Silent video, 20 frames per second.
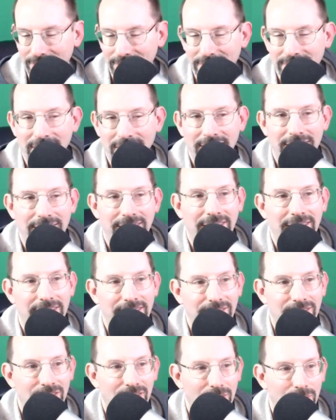because I
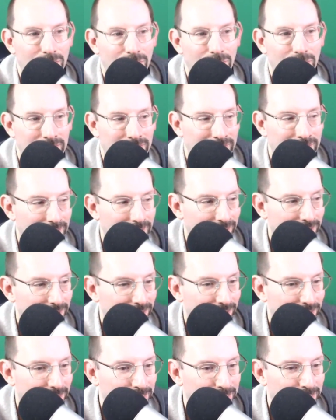caught one
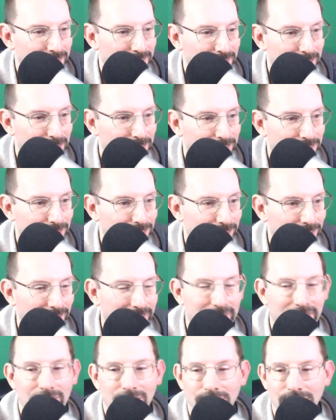when they were doing
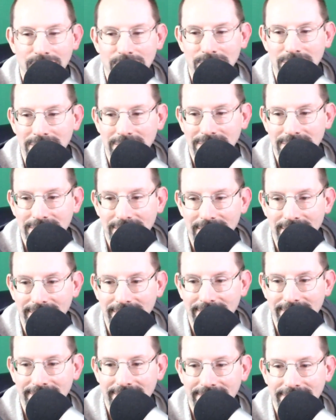Legos with his
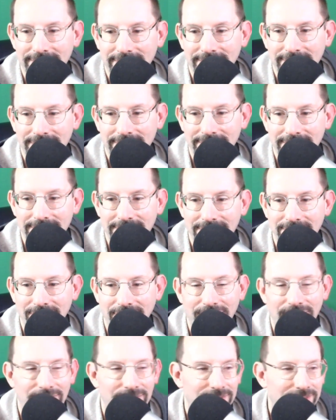son.
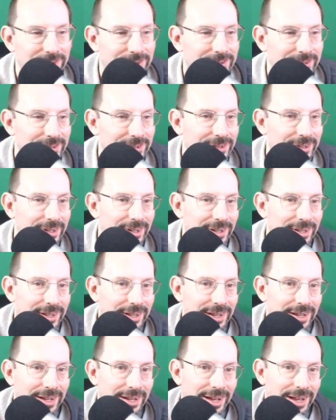So
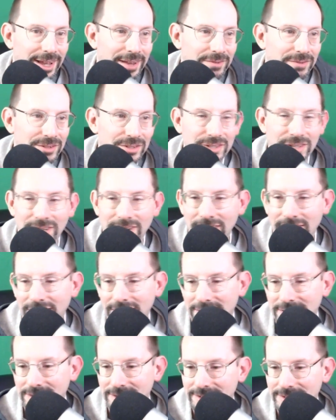I haven't seen
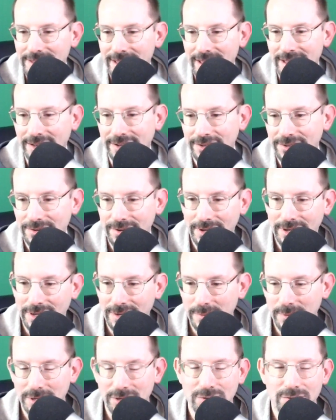any since then. So I got to
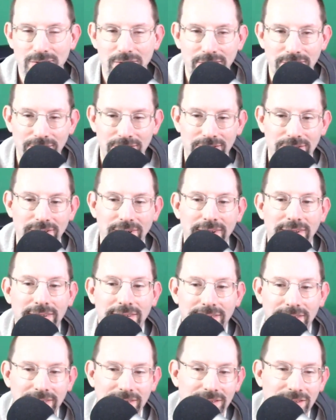make sure you're
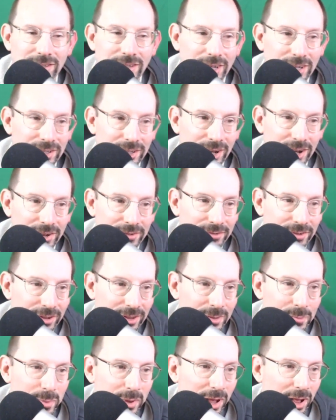checked off on
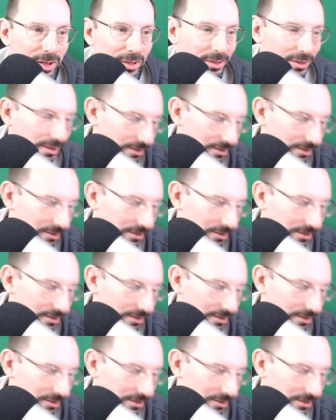the bell.